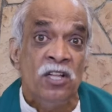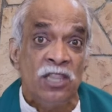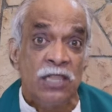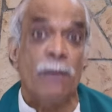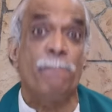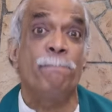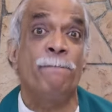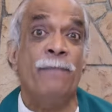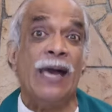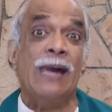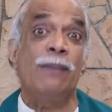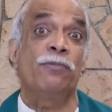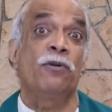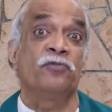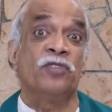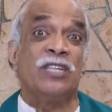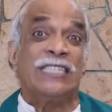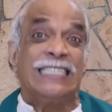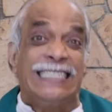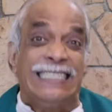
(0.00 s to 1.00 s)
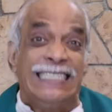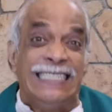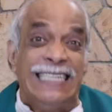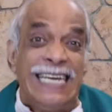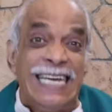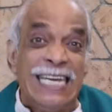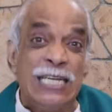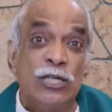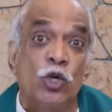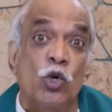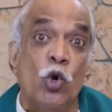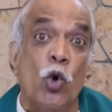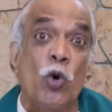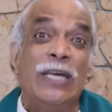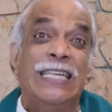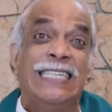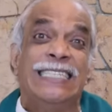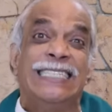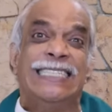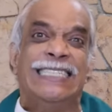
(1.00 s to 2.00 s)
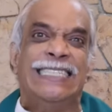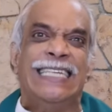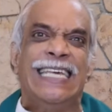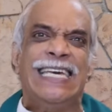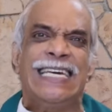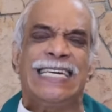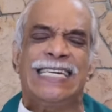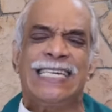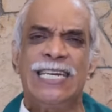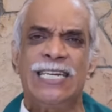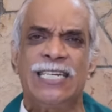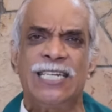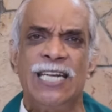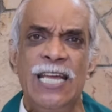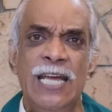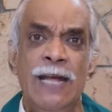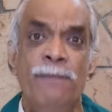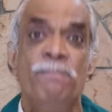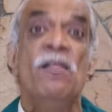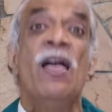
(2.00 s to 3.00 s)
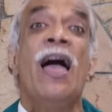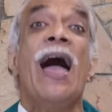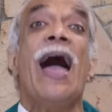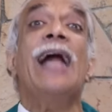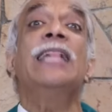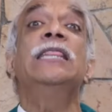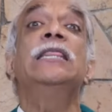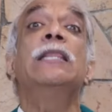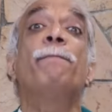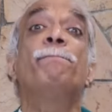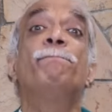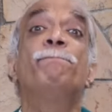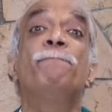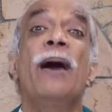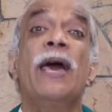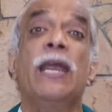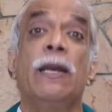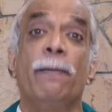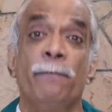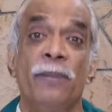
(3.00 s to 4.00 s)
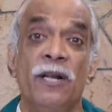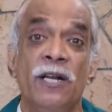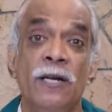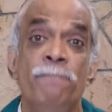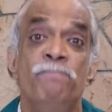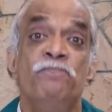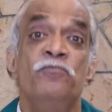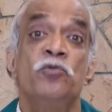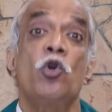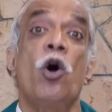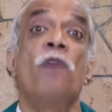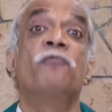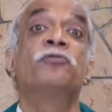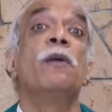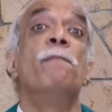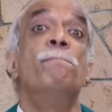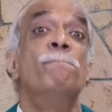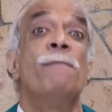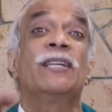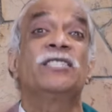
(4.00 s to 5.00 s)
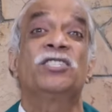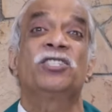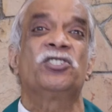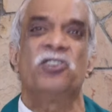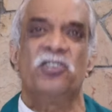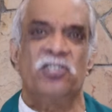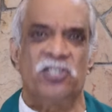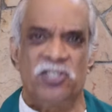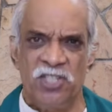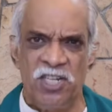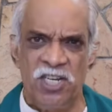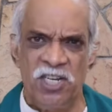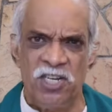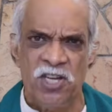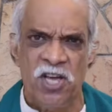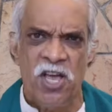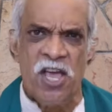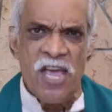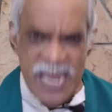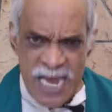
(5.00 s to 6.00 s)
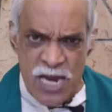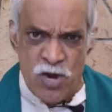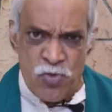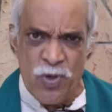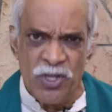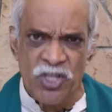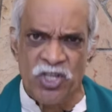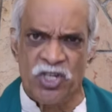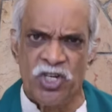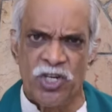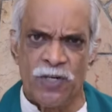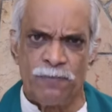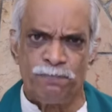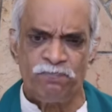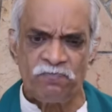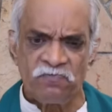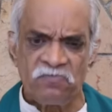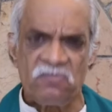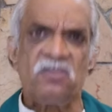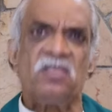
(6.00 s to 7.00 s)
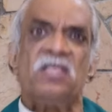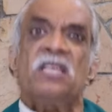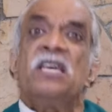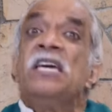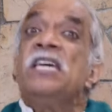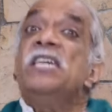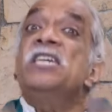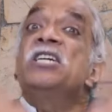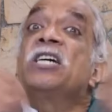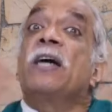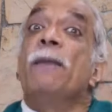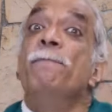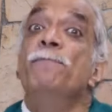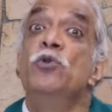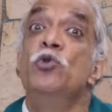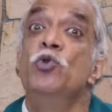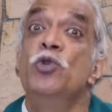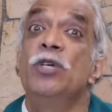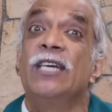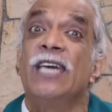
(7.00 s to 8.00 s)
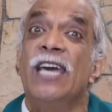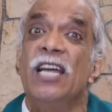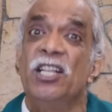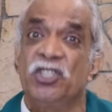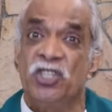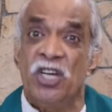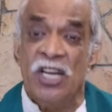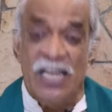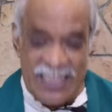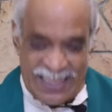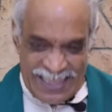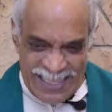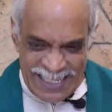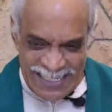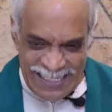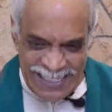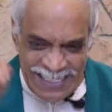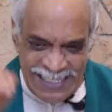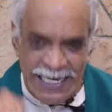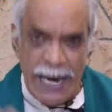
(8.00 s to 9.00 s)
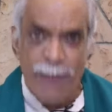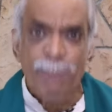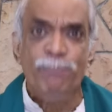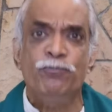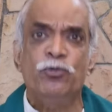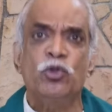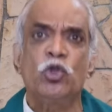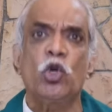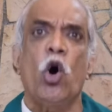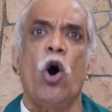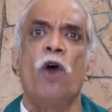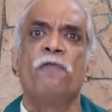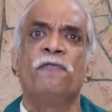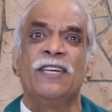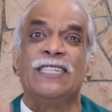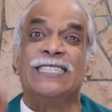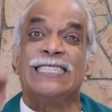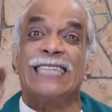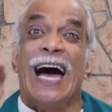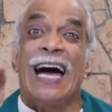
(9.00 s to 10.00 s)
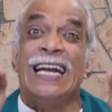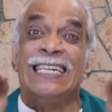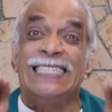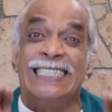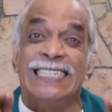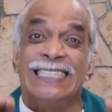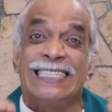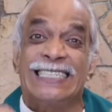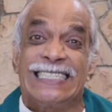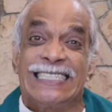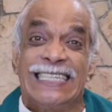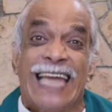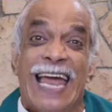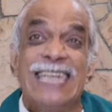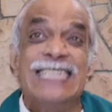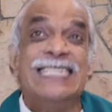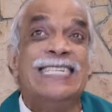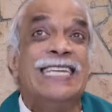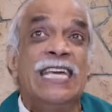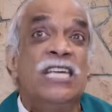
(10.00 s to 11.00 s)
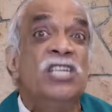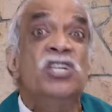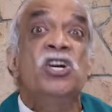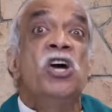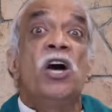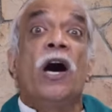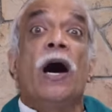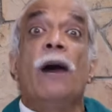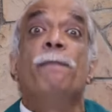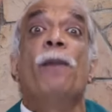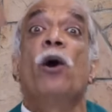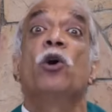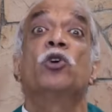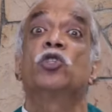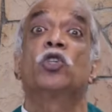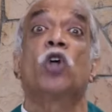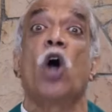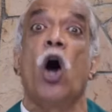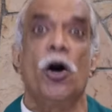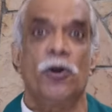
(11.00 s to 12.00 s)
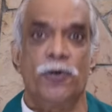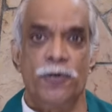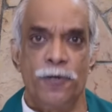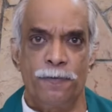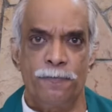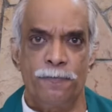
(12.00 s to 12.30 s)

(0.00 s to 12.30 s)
the parable of the seed growing secretly, and the parable of the mustard seed, in which he communicates the depth of his understanding about God.